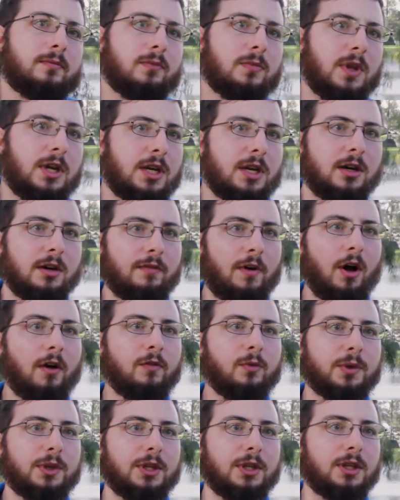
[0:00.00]
they didn't
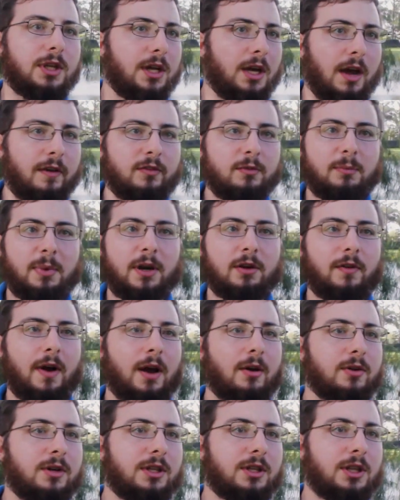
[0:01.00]
evolve with it. They haven't been
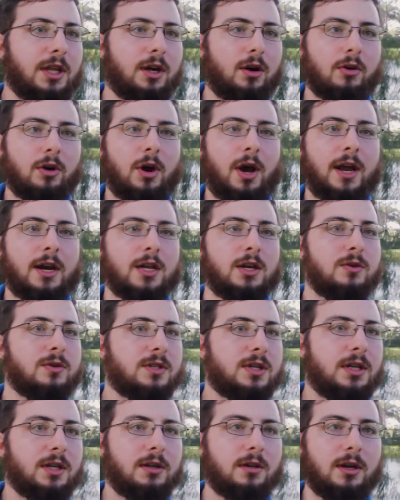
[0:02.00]
around it, they don't know how to
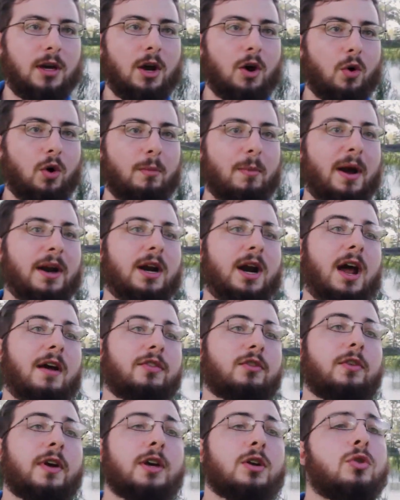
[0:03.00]
use it, or might not
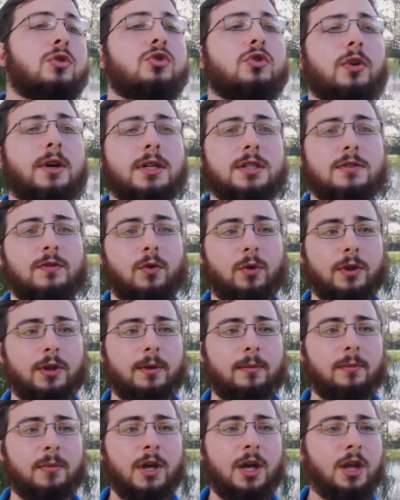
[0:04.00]
have the right nutrients for
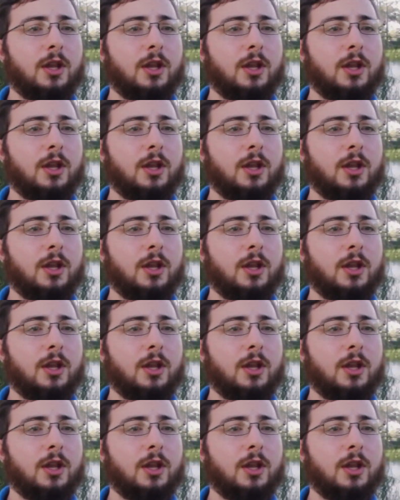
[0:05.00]
them.